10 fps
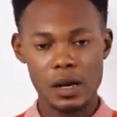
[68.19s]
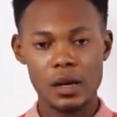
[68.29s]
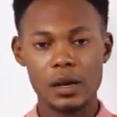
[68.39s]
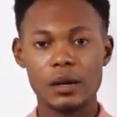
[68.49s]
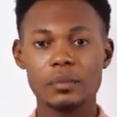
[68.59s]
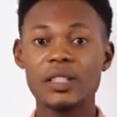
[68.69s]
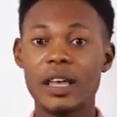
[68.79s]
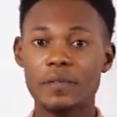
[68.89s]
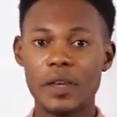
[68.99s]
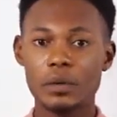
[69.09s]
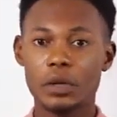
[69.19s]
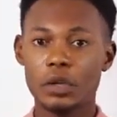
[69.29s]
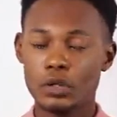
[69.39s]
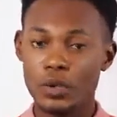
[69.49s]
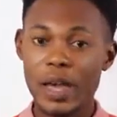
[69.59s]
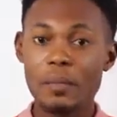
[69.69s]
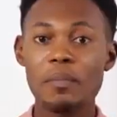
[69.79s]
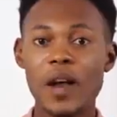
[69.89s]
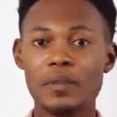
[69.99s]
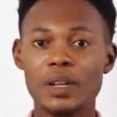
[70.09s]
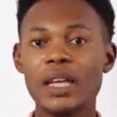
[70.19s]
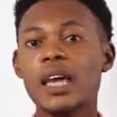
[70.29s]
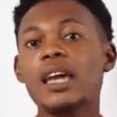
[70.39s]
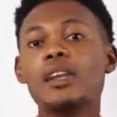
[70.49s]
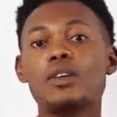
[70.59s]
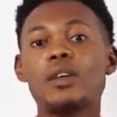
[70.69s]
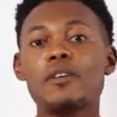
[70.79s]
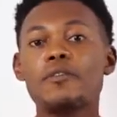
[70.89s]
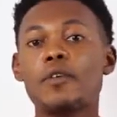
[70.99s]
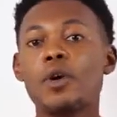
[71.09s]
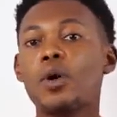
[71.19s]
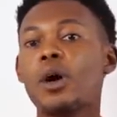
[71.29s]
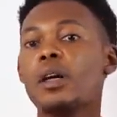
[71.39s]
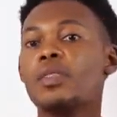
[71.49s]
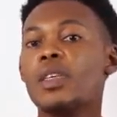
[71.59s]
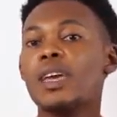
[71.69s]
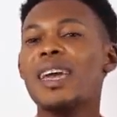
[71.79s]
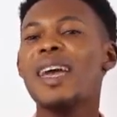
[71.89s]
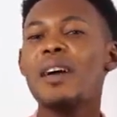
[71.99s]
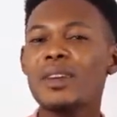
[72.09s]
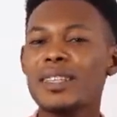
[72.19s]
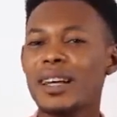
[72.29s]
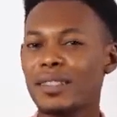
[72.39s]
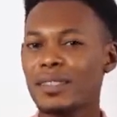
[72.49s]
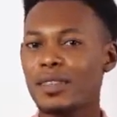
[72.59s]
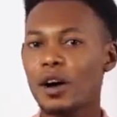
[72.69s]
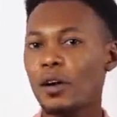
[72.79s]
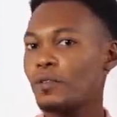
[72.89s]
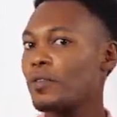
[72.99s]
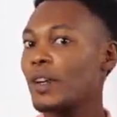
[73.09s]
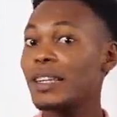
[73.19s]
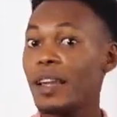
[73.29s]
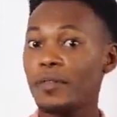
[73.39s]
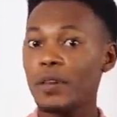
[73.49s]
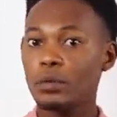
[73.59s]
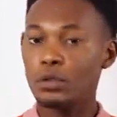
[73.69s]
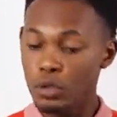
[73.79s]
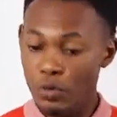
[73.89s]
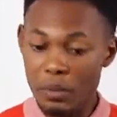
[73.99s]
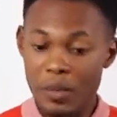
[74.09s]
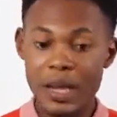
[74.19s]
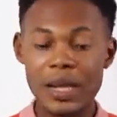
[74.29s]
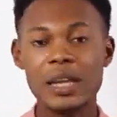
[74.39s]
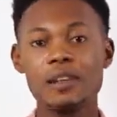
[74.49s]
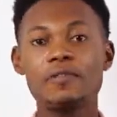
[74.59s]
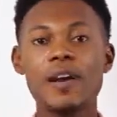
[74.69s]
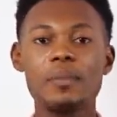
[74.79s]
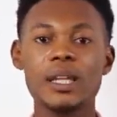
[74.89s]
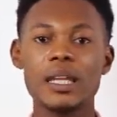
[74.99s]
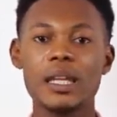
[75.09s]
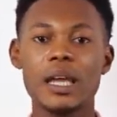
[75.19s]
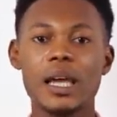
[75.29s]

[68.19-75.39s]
Neville to get married in order for the inheritance of Neville to remain in the family.